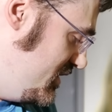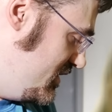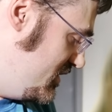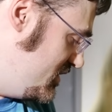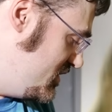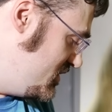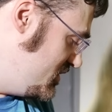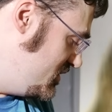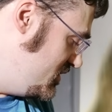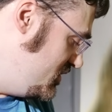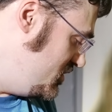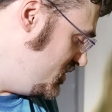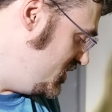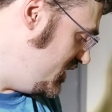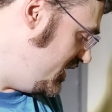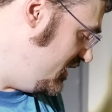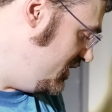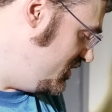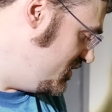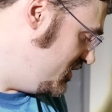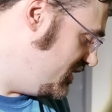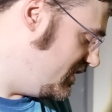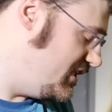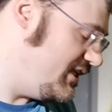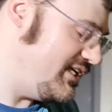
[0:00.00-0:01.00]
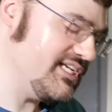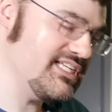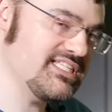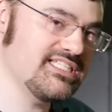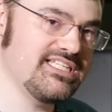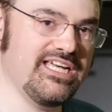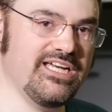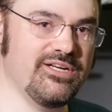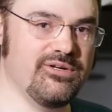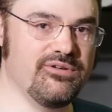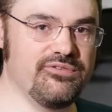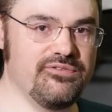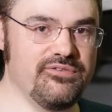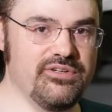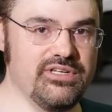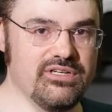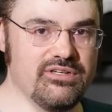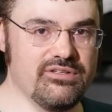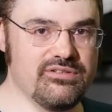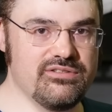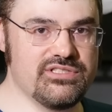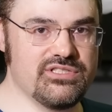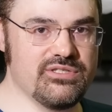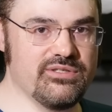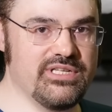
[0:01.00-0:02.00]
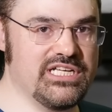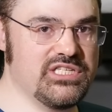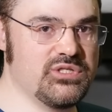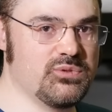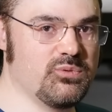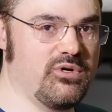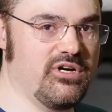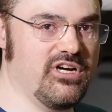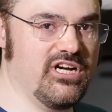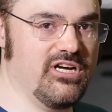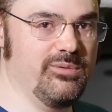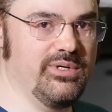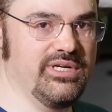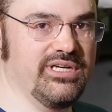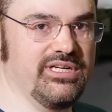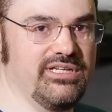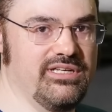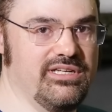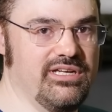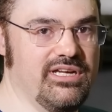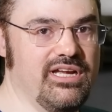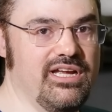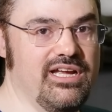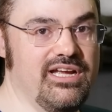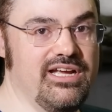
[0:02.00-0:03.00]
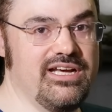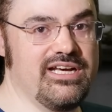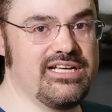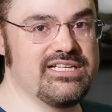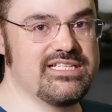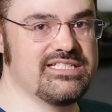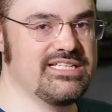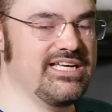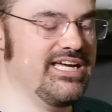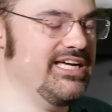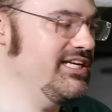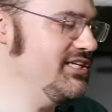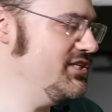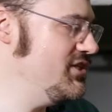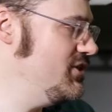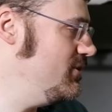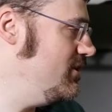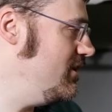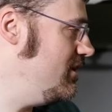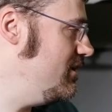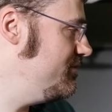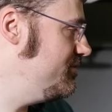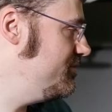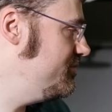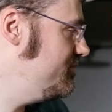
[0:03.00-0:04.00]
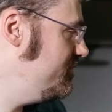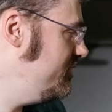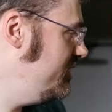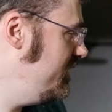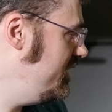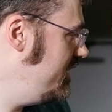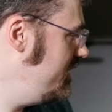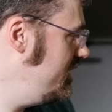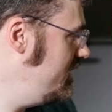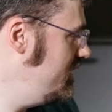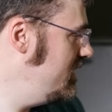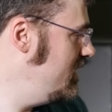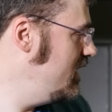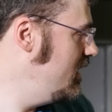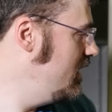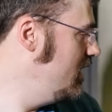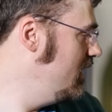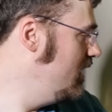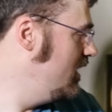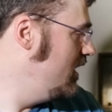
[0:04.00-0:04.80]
just changing the exciter field. So that's why we can assign it to our friend,